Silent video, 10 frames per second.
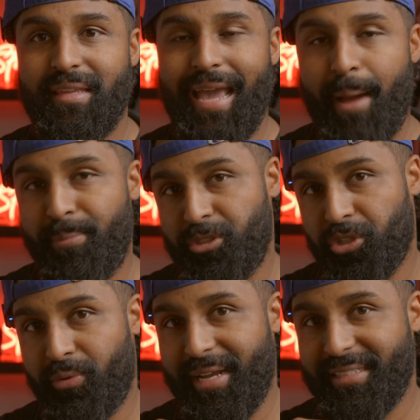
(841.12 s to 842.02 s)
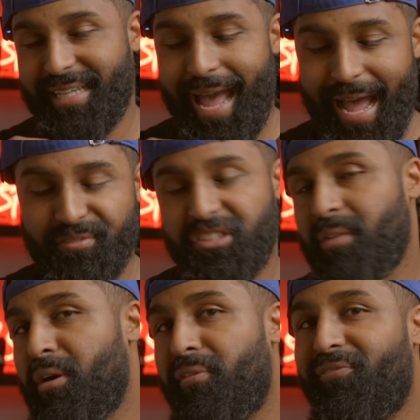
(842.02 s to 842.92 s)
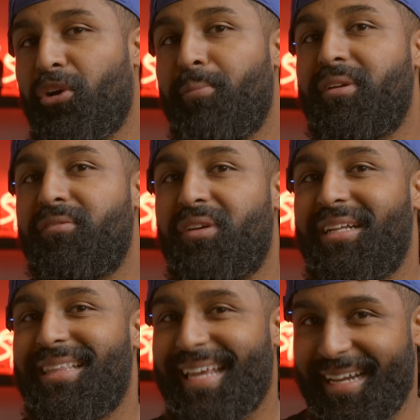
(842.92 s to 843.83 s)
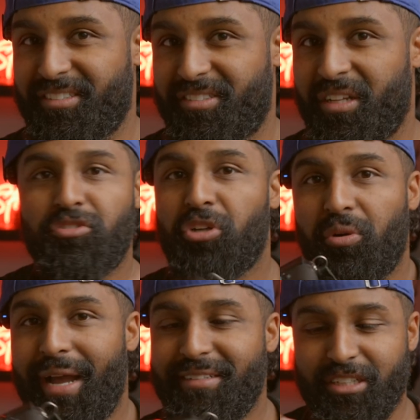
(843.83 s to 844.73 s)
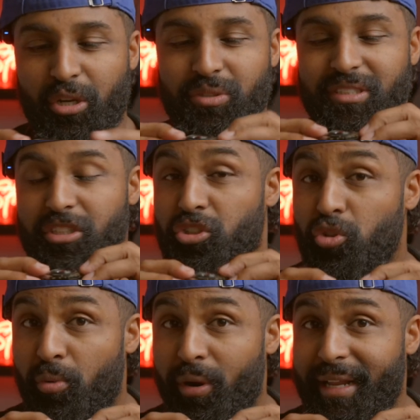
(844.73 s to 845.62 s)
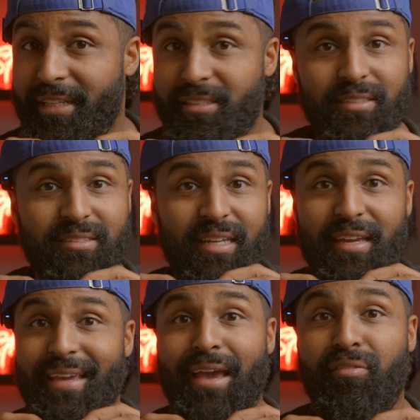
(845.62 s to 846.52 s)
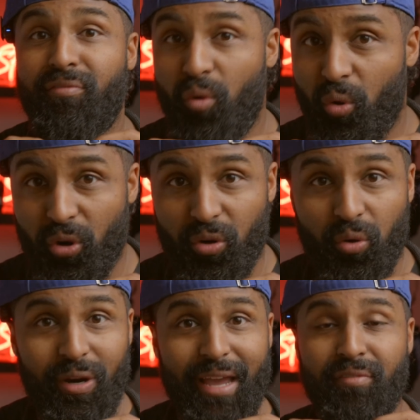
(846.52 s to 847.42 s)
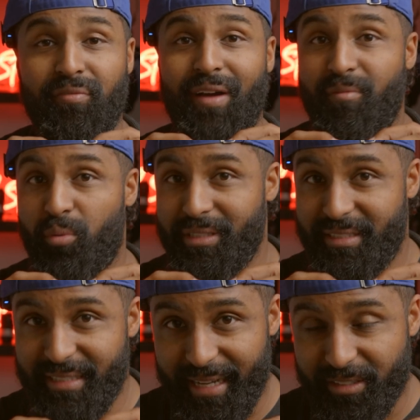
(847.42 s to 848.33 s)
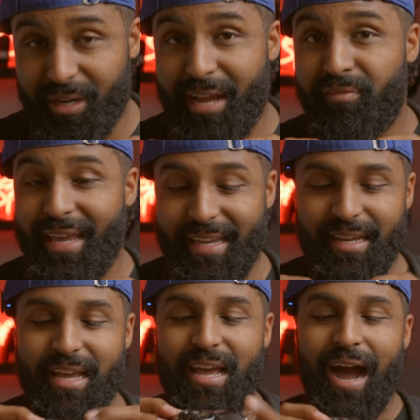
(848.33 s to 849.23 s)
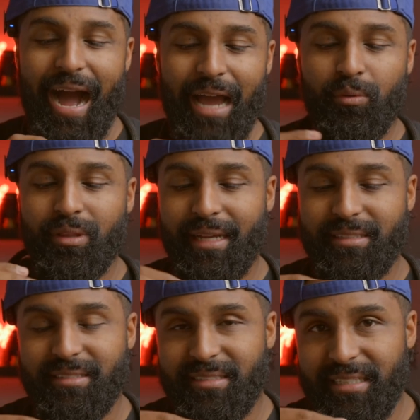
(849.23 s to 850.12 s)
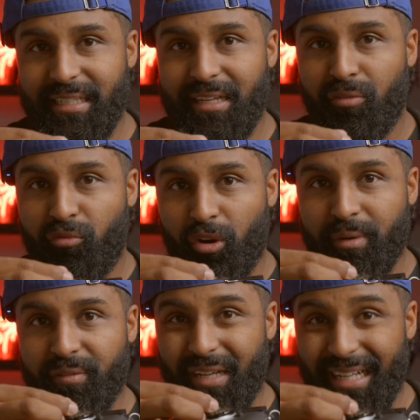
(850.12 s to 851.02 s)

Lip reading: the aperture ring to have some affirmative clicks. So as it goes to 2.8 to say f4 or f5.6 or f8, I would like to see an affirmative